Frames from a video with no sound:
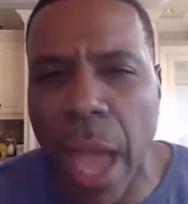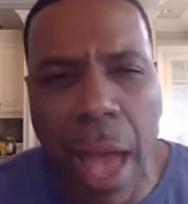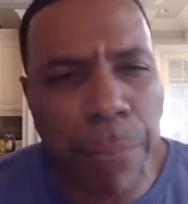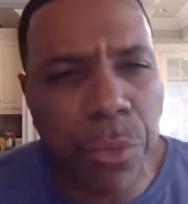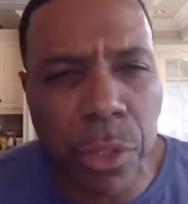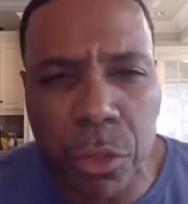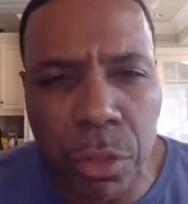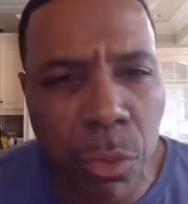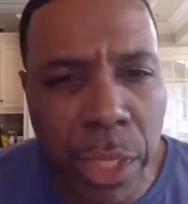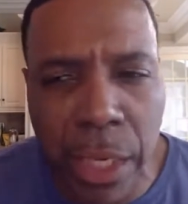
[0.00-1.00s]

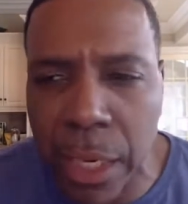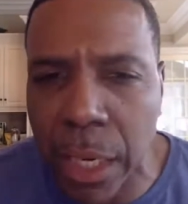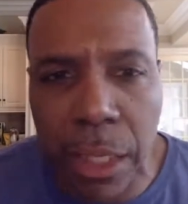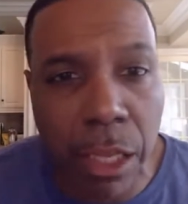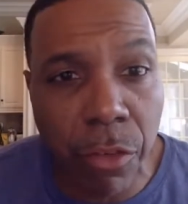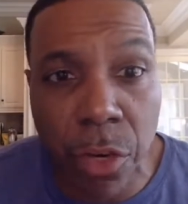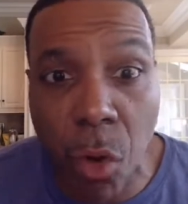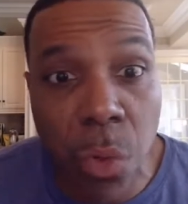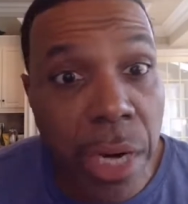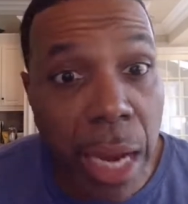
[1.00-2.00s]
Absolutely. We're letting that devil
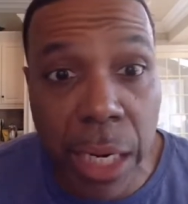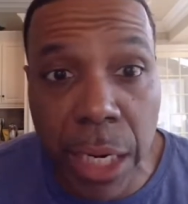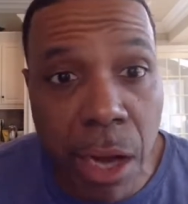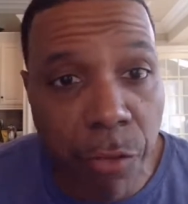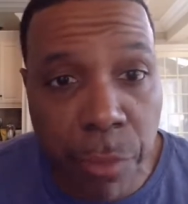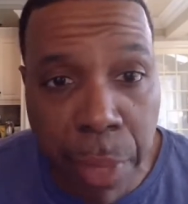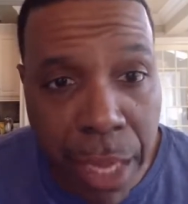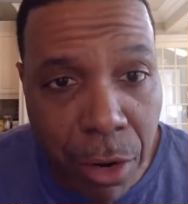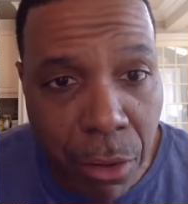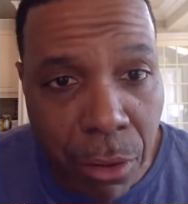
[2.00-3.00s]
know we're not letting off the
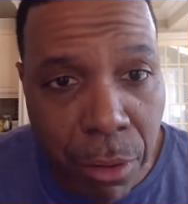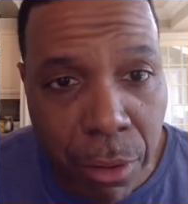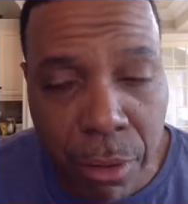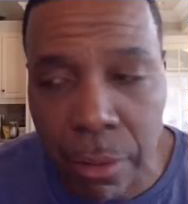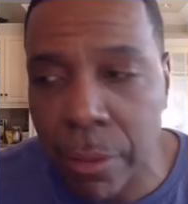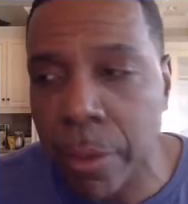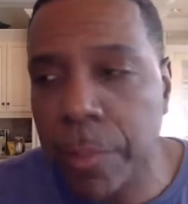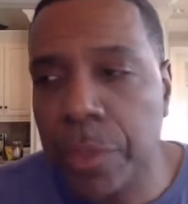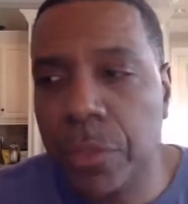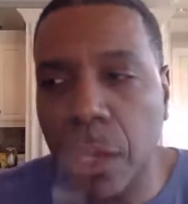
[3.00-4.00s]
pedal.
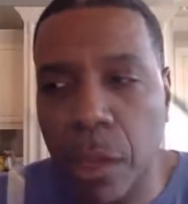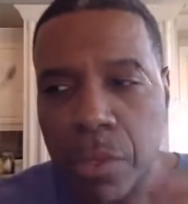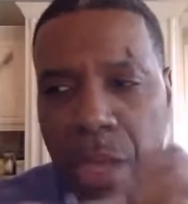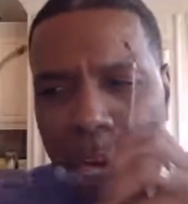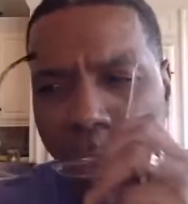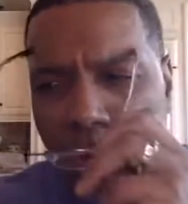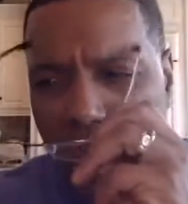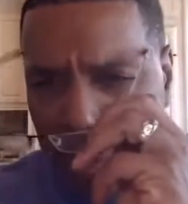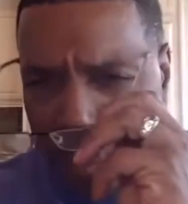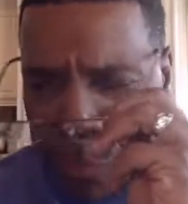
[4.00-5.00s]
Psalms
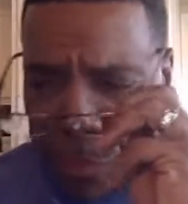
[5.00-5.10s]
91.